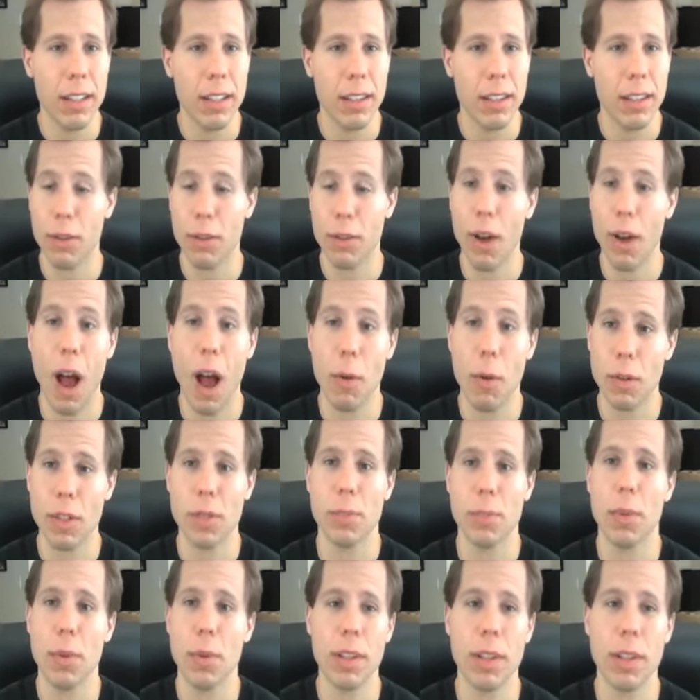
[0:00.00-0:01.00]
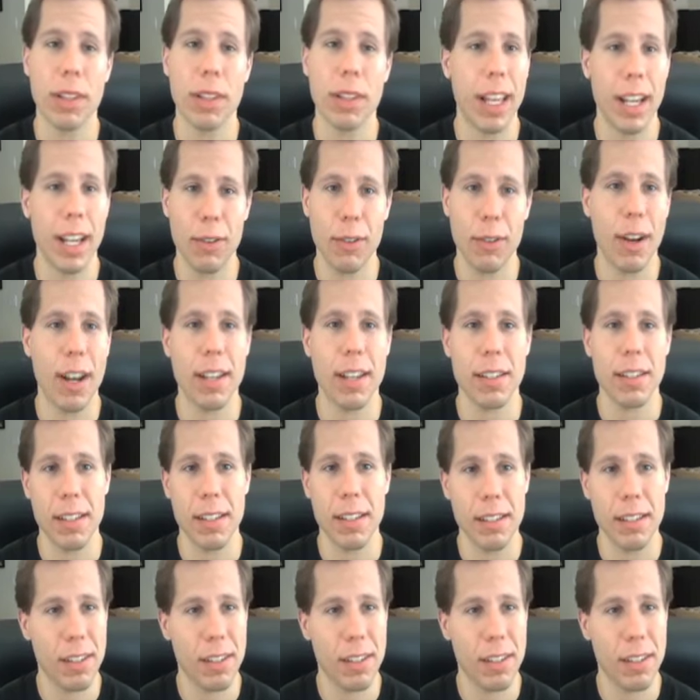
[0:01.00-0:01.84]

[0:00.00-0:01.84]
the crowd was booing like crazy.